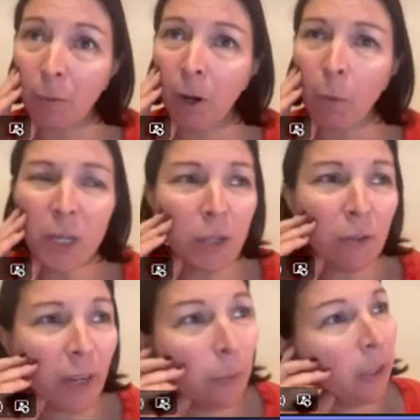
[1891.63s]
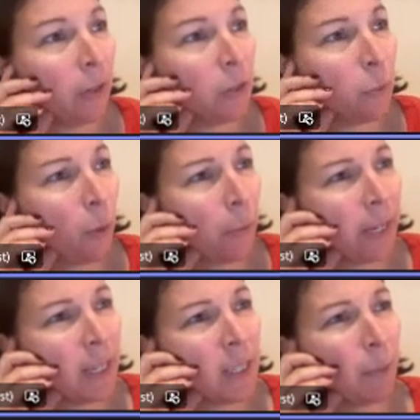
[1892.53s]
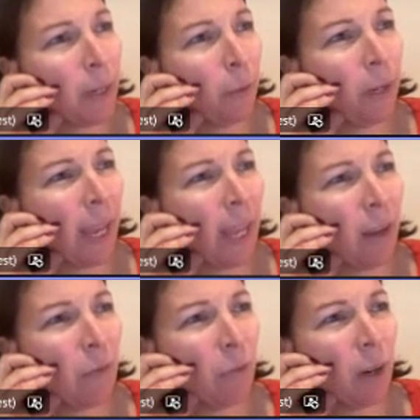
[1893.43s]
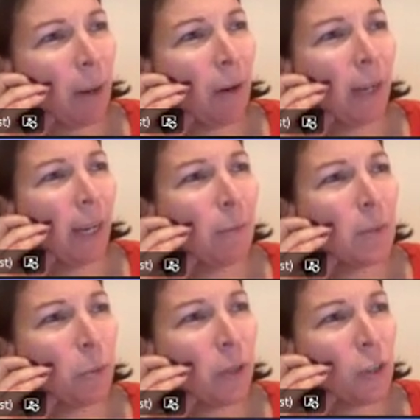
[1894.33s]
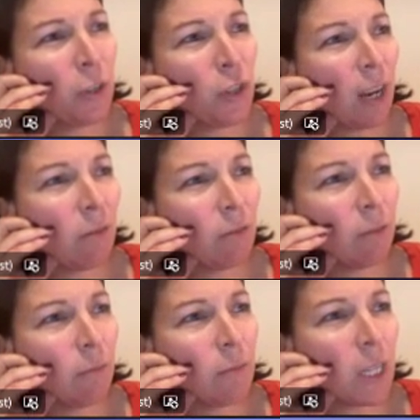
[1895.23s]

I wonder if anyone knows why we need to be careful about games with chat rooms.